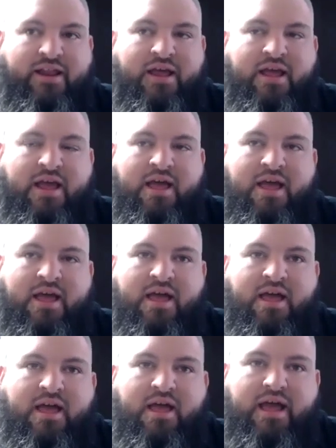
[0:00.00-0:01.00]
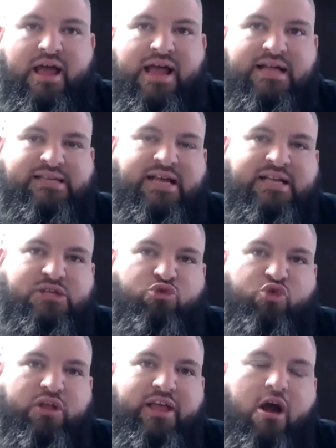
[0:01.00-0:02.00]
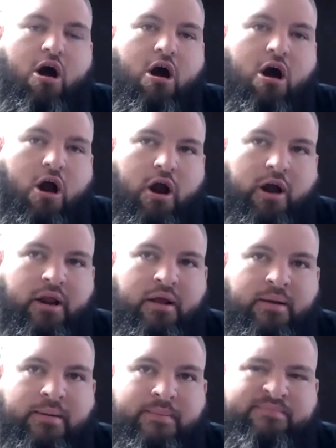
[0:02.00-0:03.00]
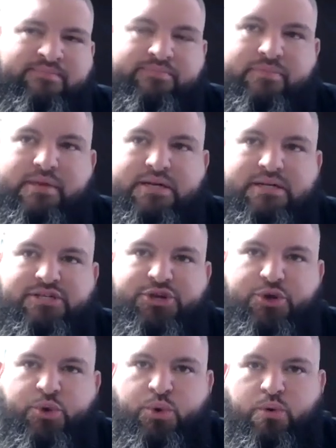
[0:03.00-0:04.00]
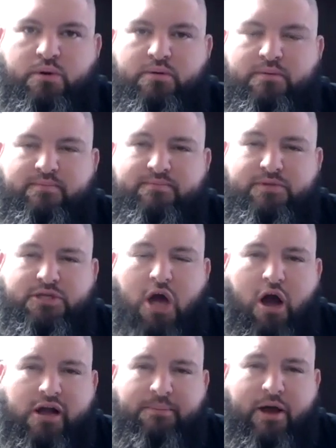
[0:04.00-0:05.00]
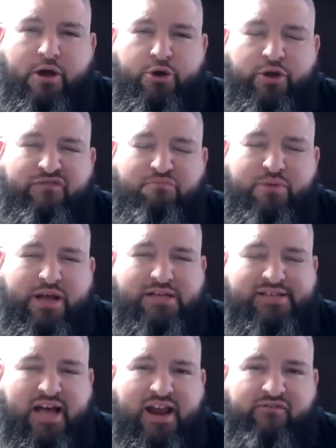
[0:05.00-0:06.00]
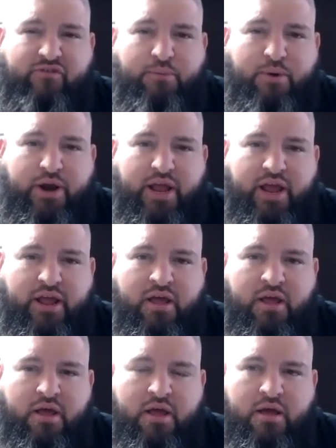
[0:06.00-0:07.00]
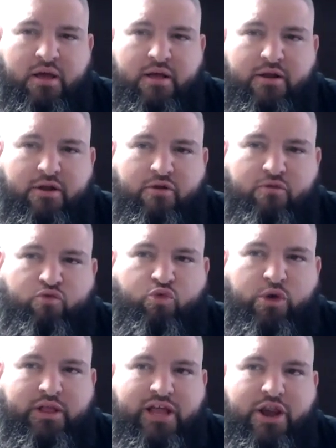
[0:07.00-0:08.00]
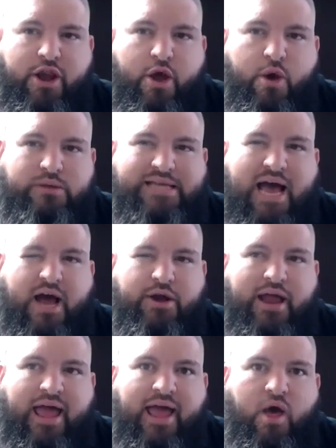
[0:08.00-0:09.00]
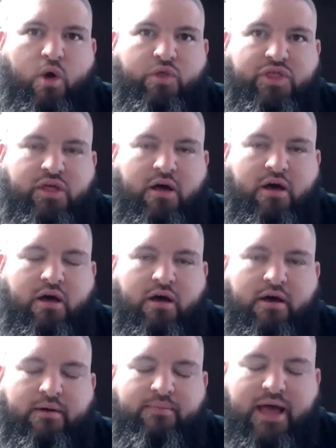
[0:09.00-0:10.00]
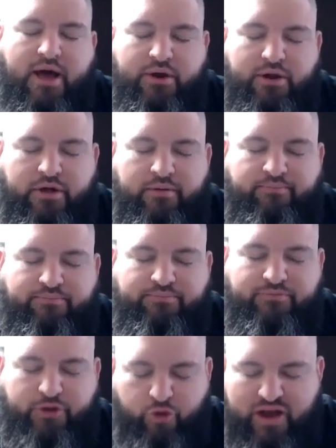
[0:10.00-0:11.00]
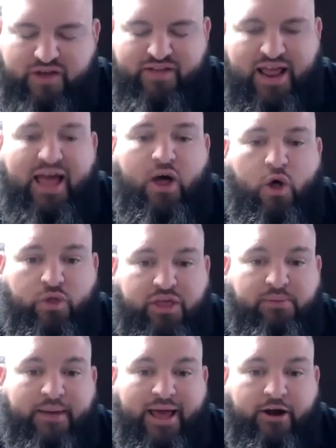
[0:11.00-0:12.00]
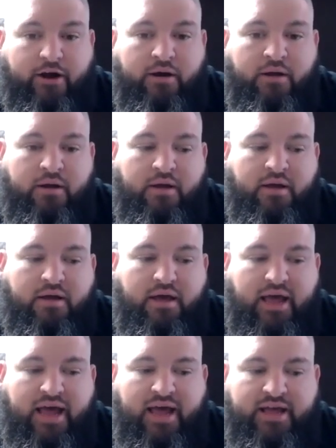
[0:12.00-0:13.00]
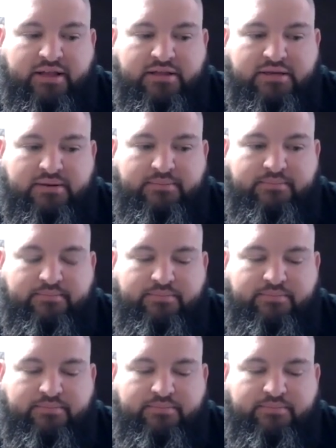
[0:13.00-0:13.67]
and it's really hard to talk about grief because not everybody really knows how to grieve in a healthy manner. And